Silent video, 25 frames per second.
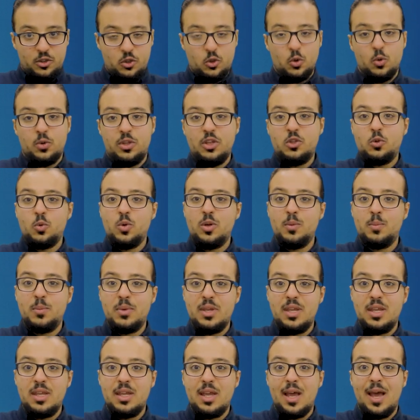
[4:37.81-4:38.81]
So this will
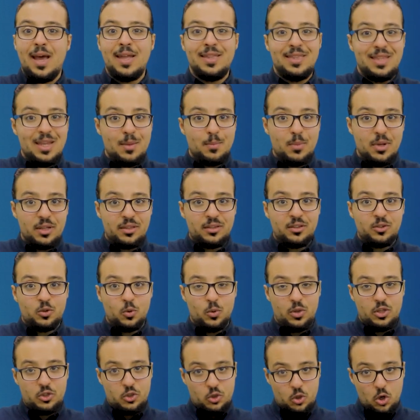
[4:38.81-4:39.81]
be a debit
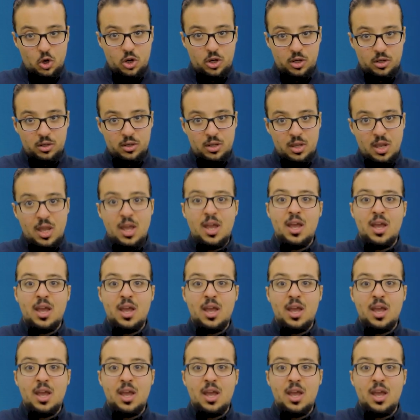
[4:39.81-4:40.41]
to the stock